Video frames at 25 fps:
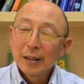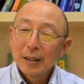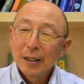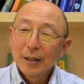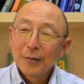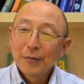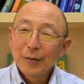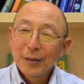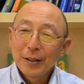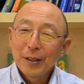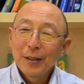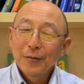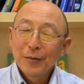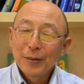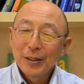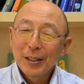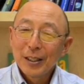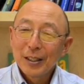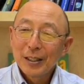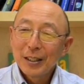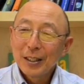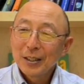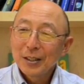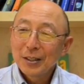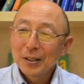If, if in
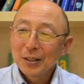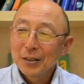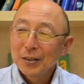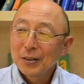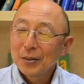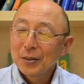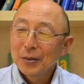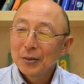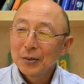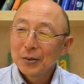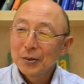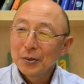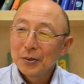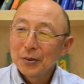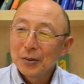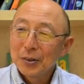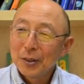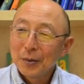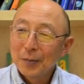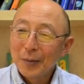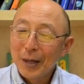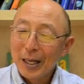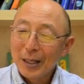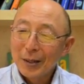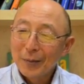addition to
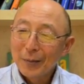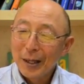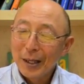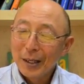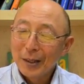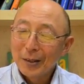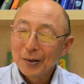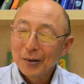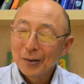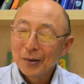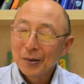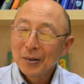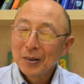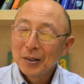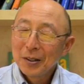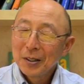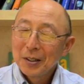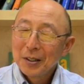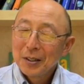the mathematical